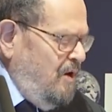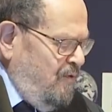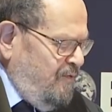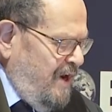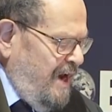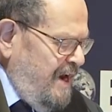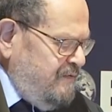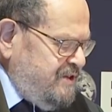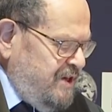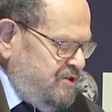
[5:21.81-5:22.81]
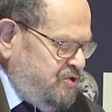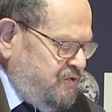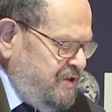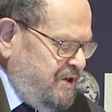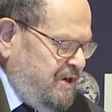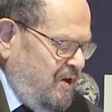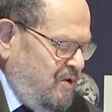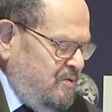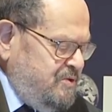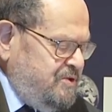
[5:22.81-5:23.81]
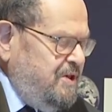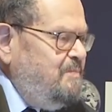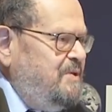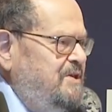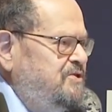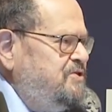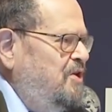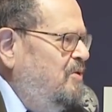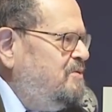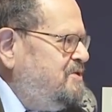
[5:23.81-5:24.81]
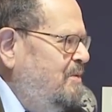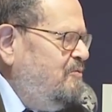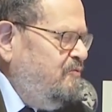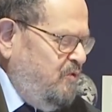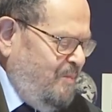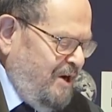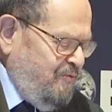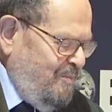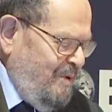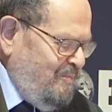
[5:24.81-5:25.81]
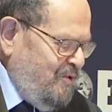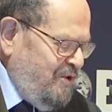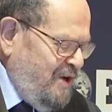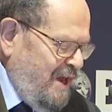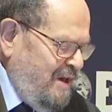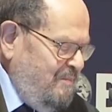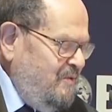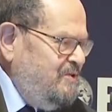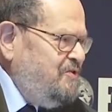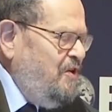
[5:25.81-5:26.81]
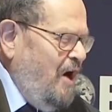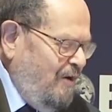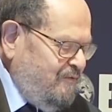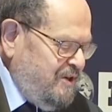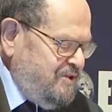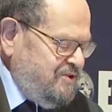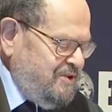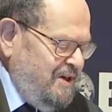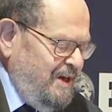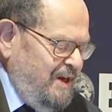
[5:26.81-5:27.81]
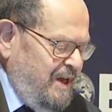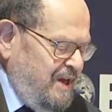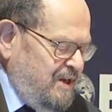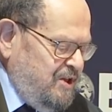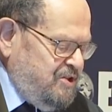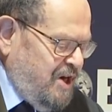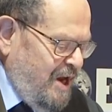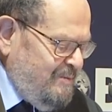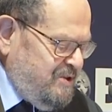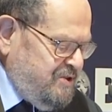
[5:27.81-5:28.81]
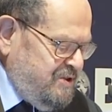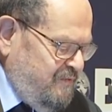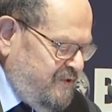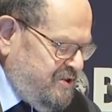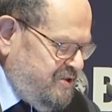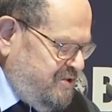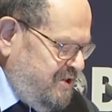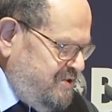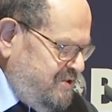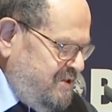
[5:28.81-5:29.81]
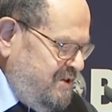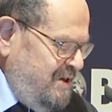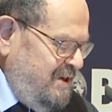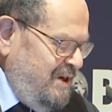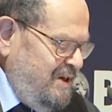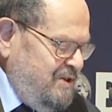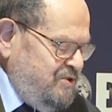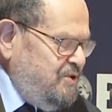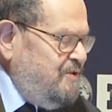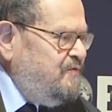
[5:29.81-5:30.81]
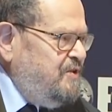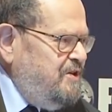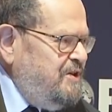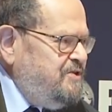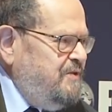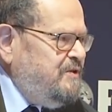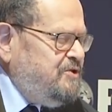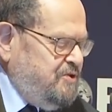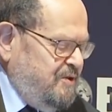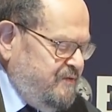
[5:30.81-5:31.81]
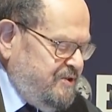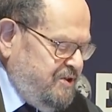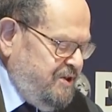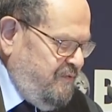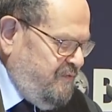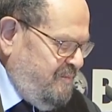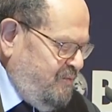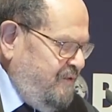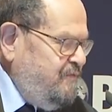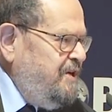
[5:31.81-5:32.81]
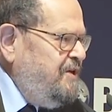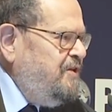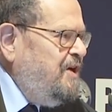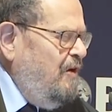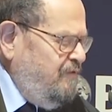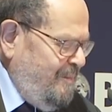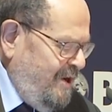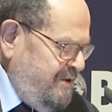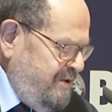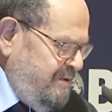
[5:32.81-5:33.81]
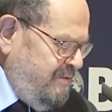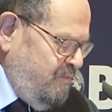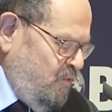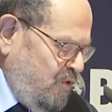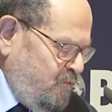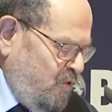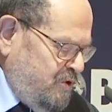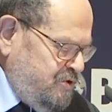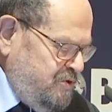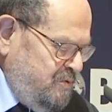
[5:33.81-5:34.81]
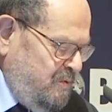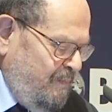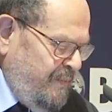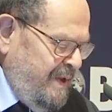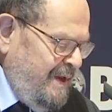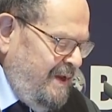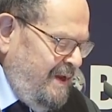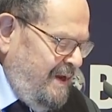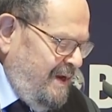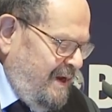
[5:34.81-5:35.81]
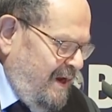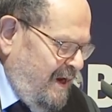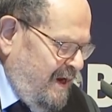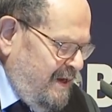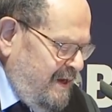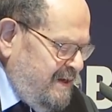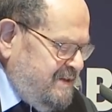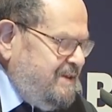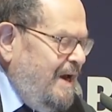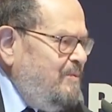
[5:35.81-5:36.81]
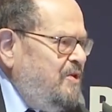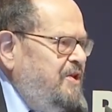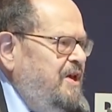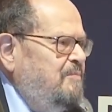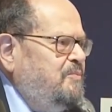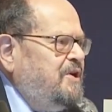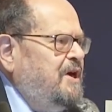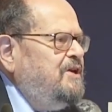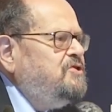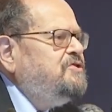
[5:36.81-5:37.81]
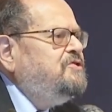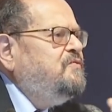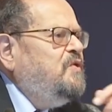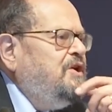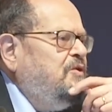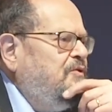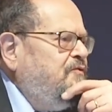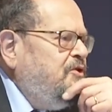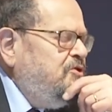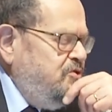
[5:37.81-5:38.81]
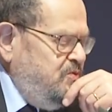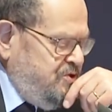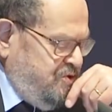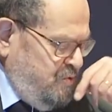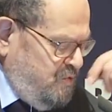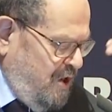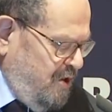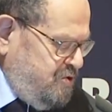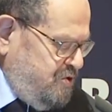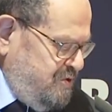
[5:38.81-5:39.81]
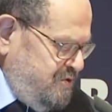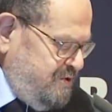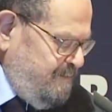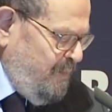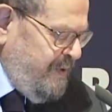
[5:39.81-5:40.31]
Over a half century ago, C.P. Snow, some of you might remember the name, he's a novelist, English chemist and physicist, served in the civil service and even briefly in the government, World War II. He examined the implications of what he referred to as two cultures.